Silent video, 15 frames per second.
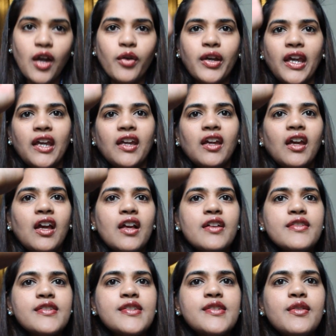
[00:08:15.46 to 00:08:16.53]
Okay,
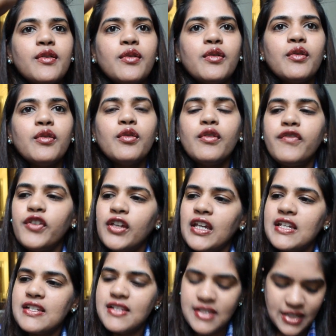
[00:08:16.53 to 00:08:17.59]
so if you
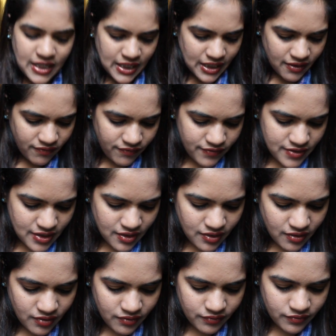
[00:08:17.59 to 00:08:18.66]
can see, I've
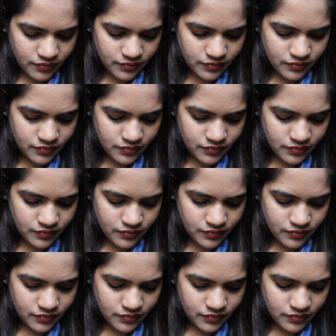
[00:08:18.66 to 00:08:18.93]
done a...